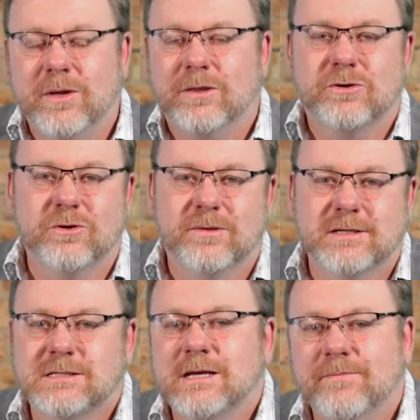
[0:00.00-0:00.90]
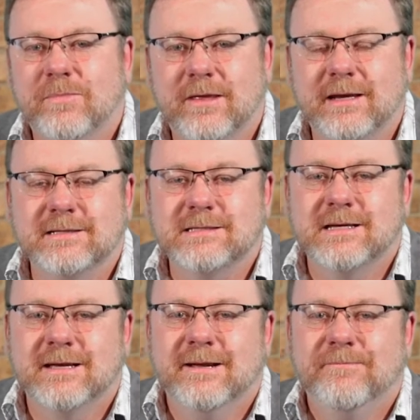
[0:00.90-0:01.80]
going through the same
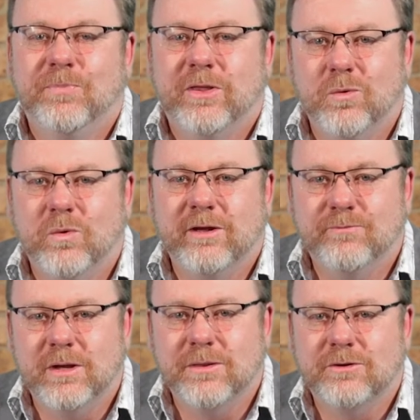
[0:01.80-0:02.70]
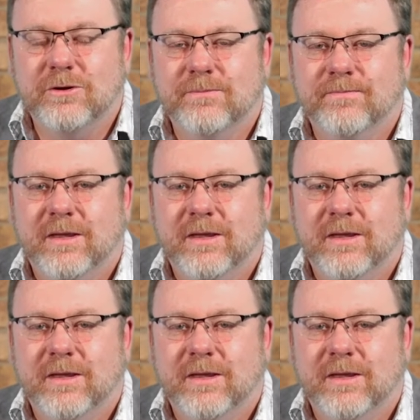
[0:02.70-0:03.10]
things that we have been through.